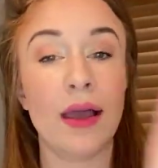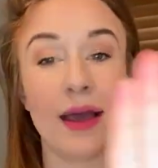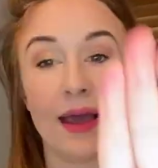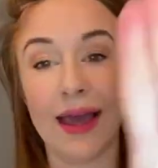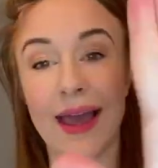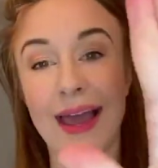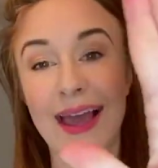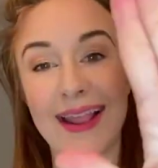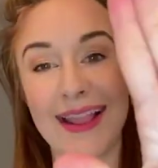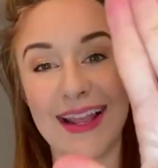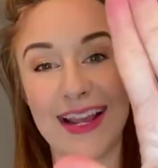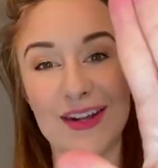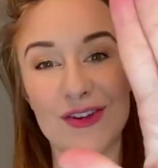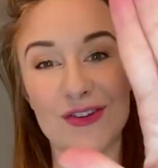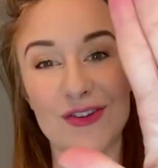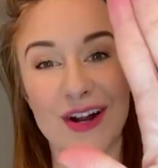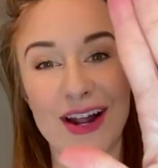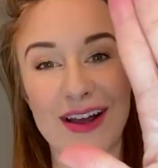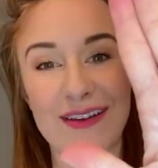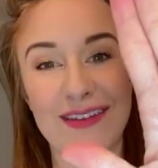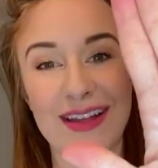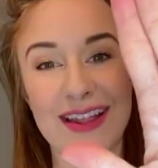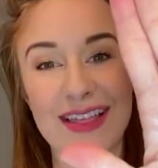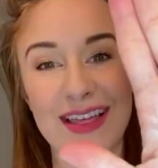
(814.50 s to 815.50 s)
And then you don't
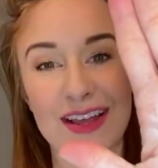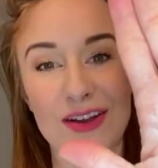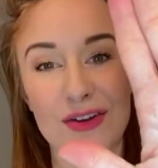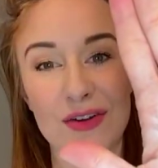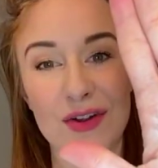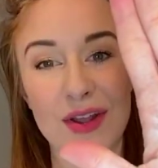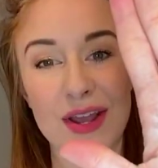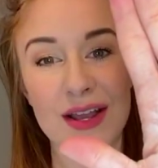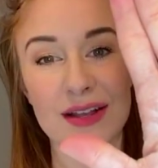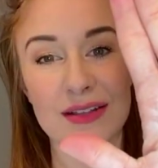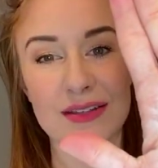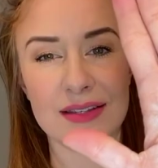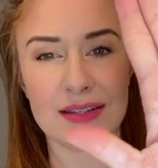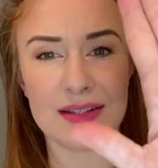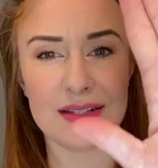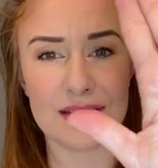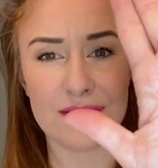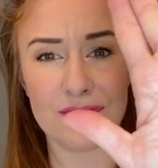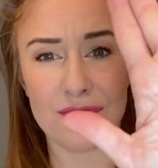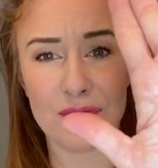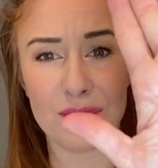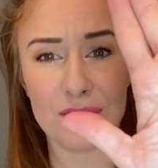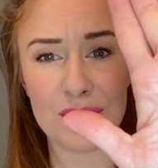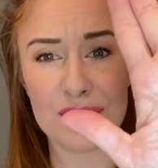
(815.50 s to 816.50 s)
have anything on your hands
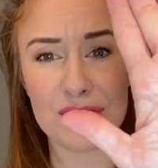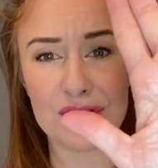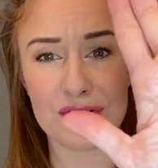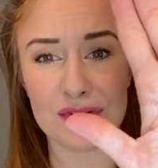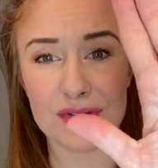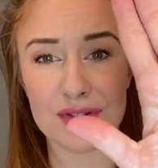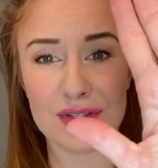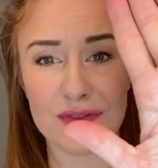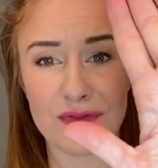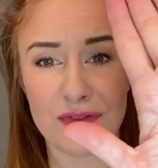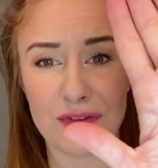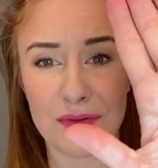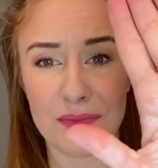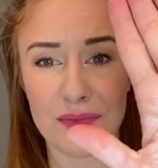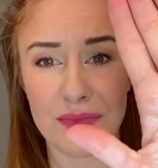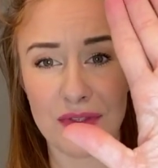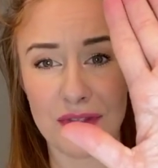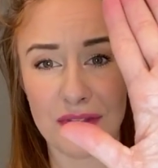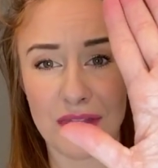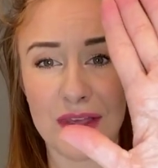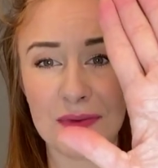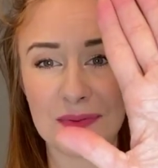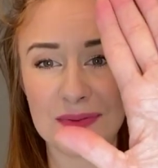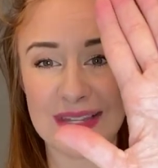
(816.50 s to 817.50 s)
except for beet juice from the
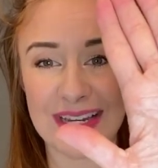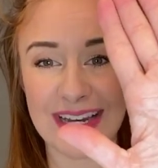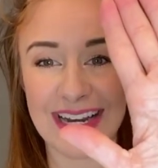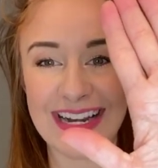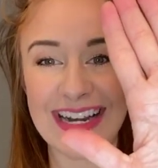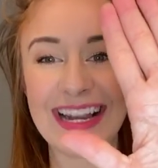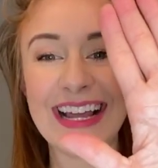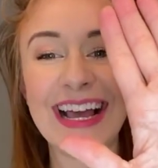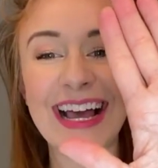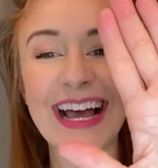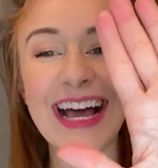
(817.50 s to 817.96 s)
lip stain.